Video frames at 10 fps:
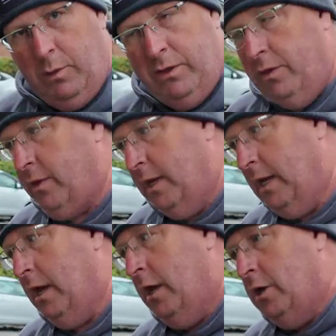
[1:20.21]
whether
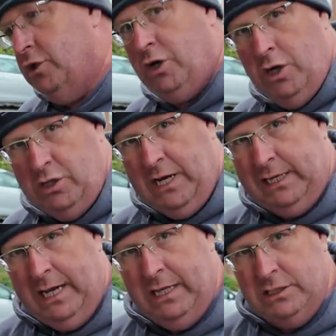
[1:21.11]
the church
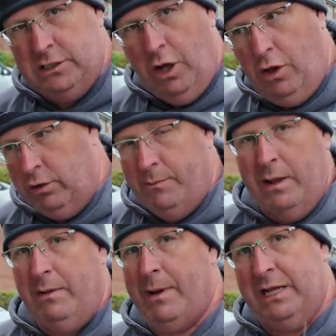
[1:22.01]
had it installed
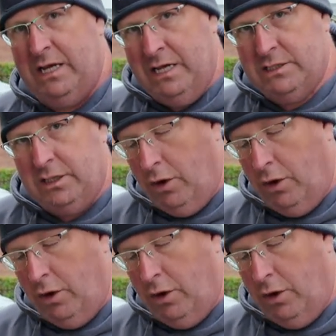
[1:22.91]
many, many years